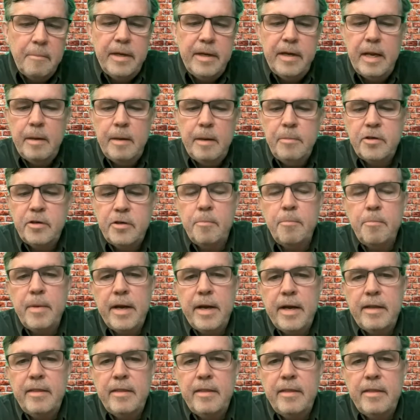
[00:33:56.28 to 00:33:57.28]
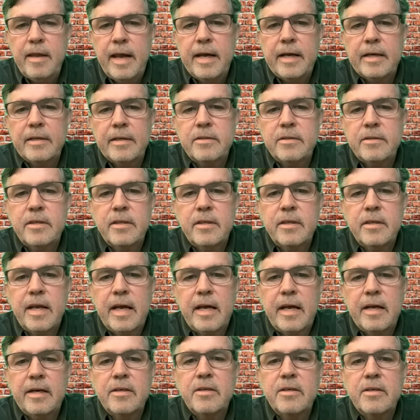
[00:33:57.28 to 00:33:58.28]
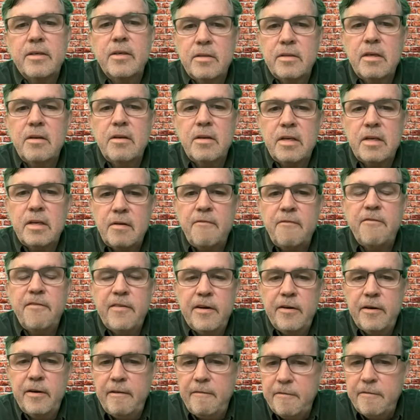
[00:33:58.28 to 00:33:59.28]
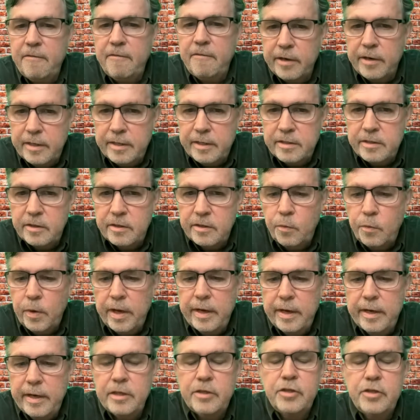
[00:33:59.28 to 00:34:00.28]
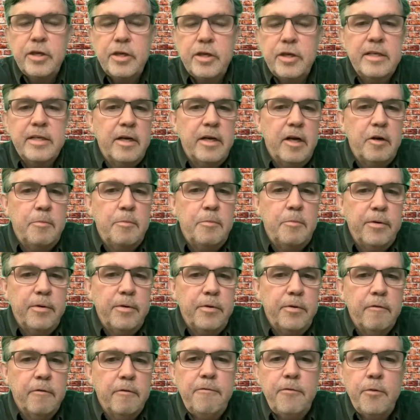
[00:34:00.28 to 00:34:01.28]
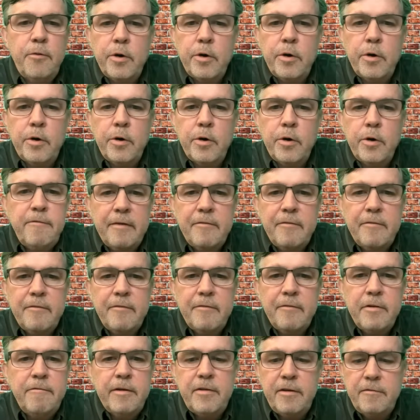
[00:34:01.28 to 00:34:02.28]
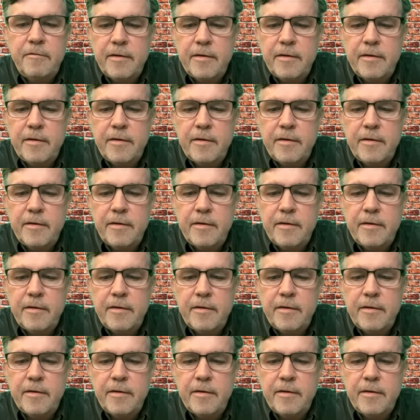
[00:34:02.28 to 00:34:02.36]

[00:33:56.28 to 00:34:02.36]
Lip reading: and being able to make that very, very decent wage as an entrepreneur, $45,000 to